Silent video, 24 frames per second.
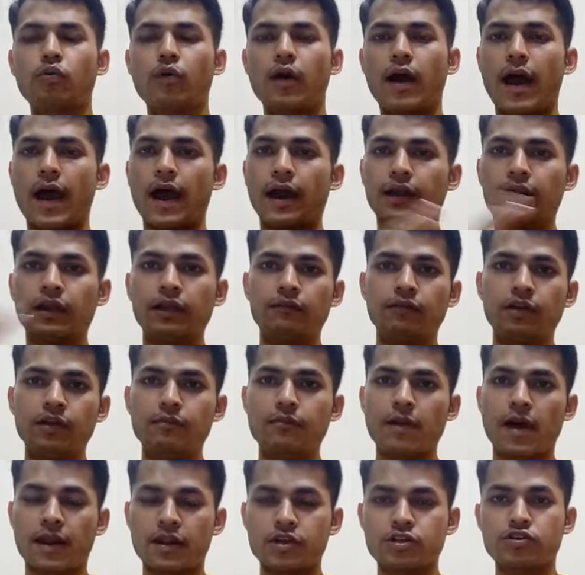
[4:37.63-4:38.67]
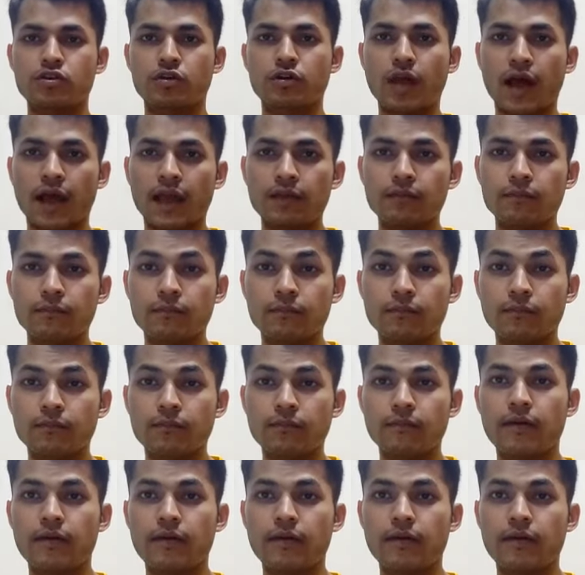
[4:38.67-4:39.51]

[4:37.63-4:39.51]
to actively manage your time.